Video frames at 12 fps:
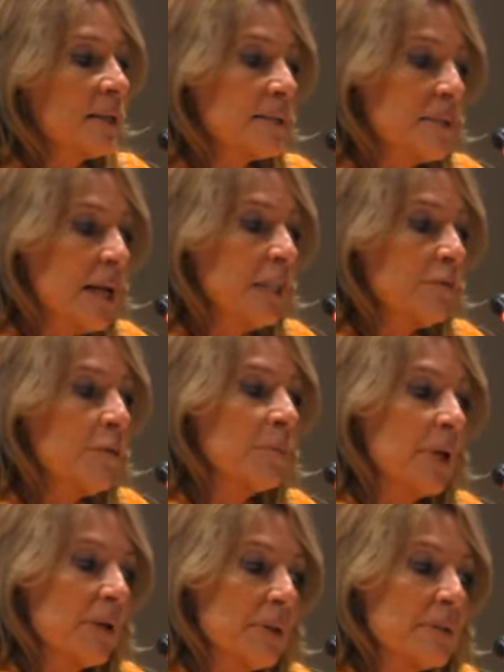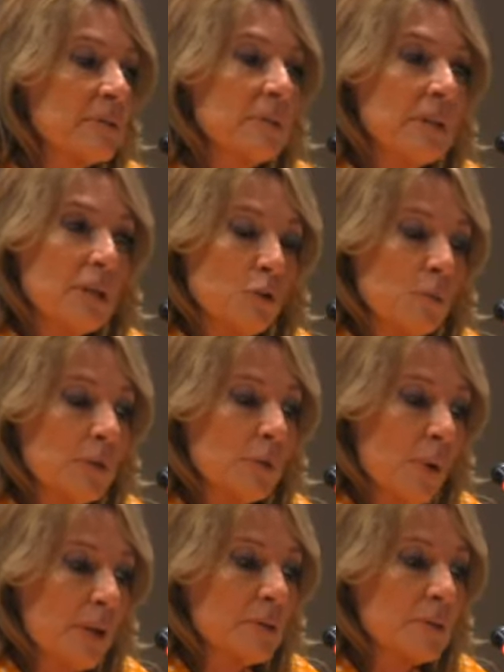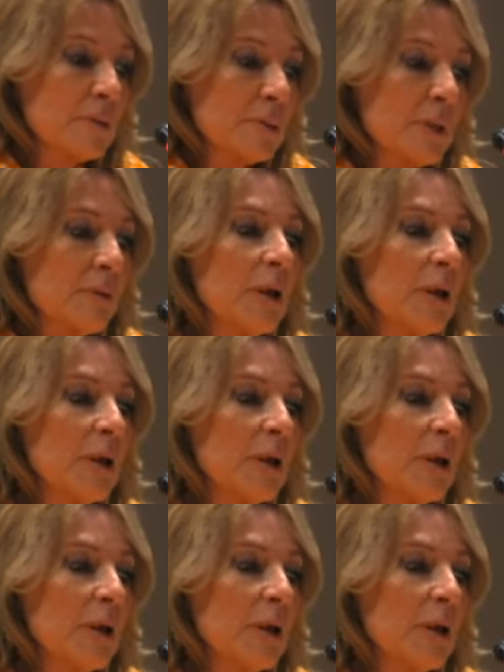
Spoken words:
aside from guaranteeing human rights,